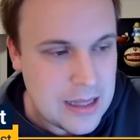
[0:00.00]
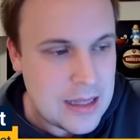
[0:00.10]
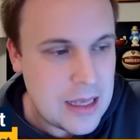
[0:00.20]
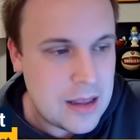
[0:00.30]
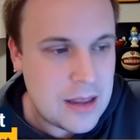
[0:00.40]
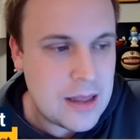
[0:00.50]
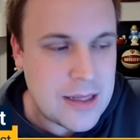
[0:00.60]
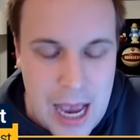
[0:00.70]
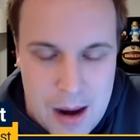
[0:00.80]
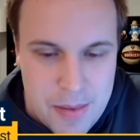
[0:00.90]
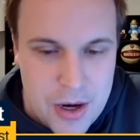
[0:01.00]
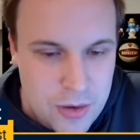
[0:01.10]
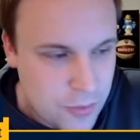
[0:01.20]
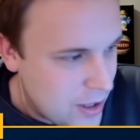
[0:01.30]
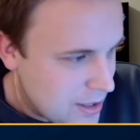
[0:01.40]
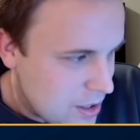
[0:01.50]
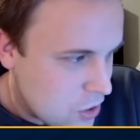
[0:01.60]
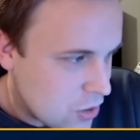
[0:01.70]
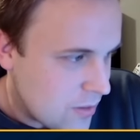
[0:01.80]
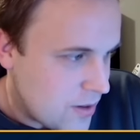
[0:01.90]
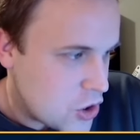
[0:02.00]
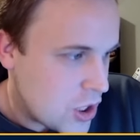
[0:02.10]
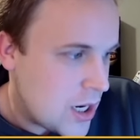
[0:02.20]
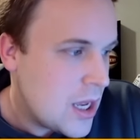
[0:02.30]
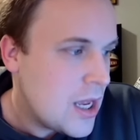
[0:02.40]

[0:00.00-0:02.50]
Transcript: The tiebreaker of winning the Central Division